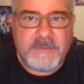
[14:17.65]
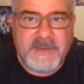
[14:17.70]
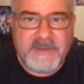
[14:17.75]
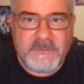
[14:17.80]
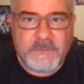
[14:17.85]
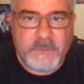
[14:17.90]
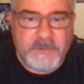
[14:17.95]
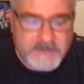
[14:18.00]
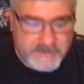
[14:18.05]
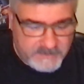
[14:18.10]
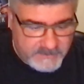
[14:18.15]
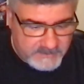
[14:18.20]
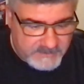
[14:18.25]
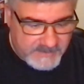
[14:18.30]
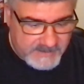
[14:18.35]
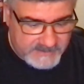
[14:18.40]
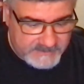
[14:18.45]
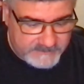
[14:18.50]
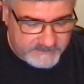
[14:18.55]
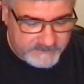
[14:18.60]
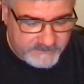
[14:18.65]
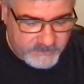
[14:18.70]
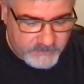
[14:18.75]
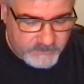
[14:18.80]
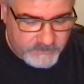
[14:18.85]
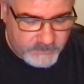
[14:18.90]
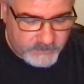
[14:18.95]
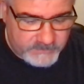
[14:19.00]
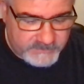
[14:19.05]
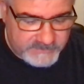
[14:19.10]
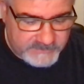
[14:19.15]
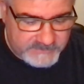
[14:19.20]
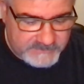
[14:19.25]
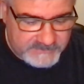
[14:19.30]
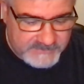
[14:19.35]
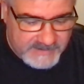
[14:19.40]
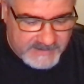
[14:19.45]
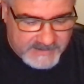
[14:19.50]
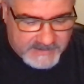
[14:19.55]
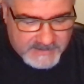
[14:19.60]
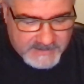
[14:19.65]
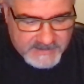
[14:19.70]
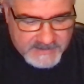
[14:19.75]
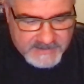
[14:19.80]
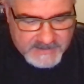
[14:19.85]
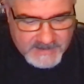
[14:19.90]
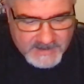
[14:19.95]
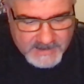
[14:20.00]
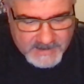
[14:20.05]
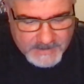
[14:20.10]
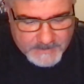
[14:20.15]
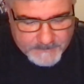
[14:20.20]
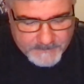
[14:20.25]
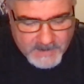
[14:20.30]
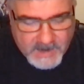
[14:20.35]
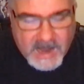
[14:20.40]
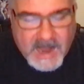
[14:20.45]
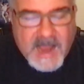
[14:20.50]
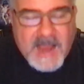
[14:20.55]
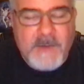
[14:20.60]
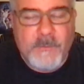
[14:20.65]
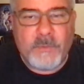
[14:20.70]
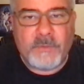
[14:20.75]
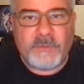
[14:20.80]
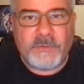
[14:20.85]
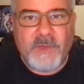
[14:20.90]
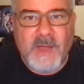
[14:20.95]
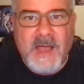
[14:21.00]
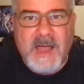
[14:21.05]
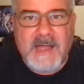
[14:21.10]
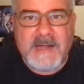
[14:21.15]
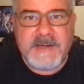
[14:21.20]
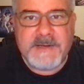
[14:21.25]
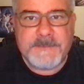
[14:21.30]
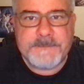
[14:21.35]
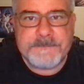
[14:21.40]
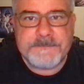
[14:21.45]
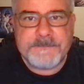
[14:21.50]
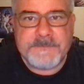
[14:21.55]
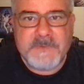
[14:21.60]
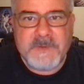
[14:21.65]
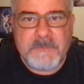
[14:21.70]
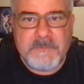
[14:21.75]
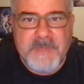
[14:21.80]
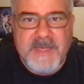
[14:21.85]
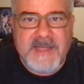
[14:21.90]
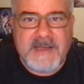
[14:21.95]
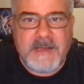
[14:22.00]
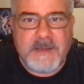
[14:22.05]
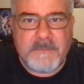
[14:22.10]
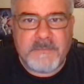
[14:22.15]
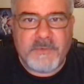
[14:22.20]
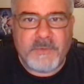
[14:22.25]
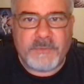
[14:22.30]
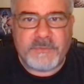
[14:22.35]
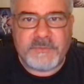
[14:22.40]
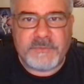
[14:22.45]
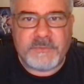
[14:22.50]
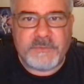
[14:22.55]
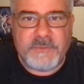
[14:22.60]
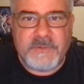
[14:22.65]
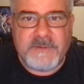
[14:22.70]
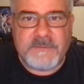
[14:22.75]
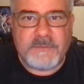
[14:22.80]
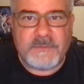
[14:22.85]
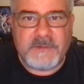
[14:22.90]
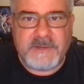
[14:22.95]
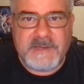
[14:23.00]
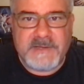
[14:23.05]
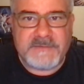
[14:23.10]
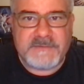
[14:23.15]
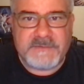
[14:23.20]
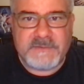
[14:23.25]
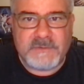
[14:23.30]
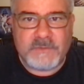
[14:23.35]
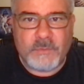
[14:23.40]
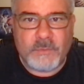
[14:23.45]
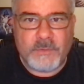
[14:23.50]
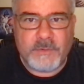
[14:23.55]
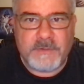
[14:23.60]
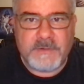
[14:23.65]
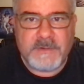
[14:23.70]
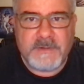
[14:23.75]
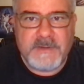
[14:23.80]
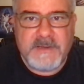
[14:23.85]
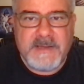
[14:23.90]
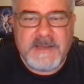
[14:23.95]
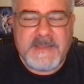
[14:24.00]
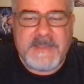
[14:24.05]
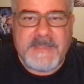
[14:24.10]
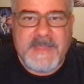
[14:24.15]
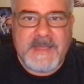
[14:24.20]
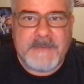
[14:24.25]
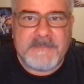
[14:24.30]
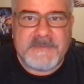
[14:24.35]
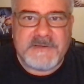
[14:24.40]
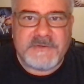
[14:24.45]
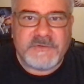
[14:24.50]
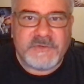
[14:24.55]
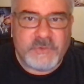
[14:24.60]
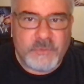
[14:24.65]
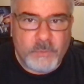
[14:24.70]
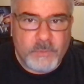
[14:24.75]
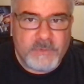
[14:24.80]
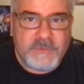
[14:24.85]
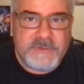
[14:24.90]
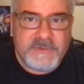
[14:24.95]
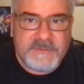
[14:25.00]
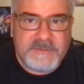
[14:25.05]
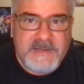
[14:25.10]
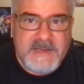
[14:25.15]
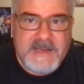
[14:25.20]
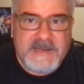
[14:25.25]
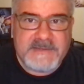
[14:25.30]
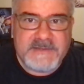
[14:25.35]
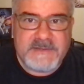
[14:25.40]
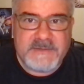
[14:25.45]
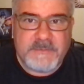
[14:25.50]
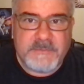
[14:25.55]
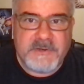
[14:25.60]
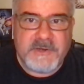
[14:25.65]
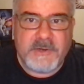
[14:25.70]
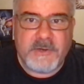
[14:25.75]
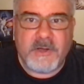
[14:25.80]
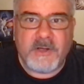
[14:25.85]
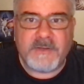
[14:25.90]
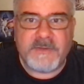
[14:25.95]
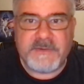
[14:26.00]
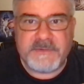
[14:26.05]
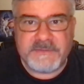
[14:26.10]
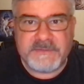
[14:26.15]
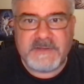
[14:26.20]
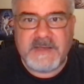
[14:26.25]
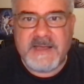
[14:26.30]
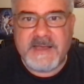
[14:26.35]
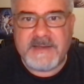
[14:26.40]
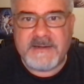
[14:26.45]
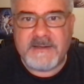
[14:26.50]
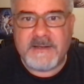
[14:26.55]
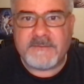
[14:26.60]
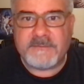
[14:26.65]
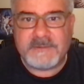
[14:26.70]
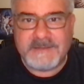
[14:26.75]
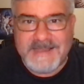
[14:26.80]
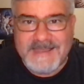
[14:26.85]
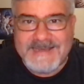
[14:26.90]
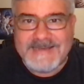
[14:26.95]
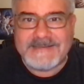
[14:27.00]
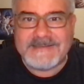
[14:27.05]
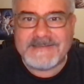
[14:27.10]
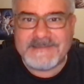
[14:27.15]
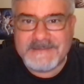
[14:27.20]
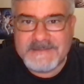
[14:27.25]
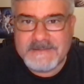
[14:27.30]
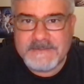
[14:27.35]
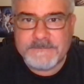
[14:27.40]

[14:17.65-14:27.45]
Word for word: That's what the next few verses say. Um, I will not back up those who do evil against the Lord. And that means you were designed to be on the side of light.